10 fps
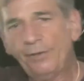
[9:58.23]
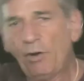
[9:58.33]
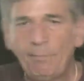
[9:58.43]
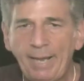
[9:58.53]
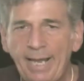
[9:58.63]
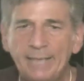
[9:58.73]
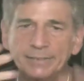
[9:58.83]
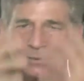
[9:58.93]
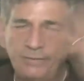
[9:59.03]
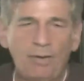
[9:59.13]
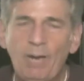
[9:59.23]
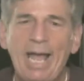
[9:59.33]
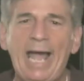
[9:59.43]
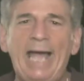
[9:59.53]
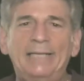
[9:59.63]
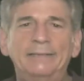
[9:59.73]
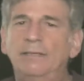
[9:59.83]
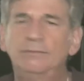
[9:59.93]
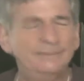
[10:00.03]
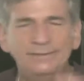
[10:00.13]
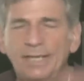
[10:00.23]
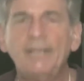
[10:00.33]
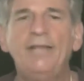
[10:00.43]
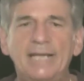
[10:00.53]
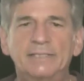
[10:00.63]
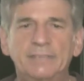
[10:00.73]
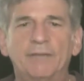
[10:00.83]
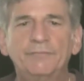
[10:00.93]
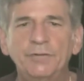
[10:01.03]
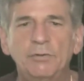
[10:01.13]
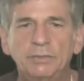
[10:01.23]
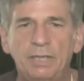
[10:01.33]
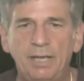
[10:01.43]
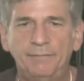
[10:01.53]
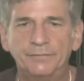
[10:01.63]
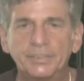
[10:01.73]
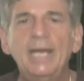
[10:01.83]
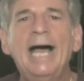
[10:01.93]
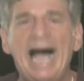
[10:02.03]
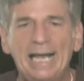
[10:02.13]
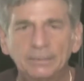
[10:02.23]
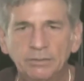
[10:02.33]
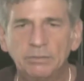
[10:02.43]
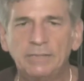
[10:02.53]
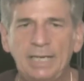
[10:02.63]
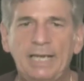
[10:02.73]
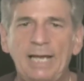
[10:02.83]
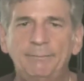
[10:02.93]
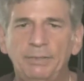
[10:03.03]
No mask, no hat, none of that stuff, no gloves. I look like I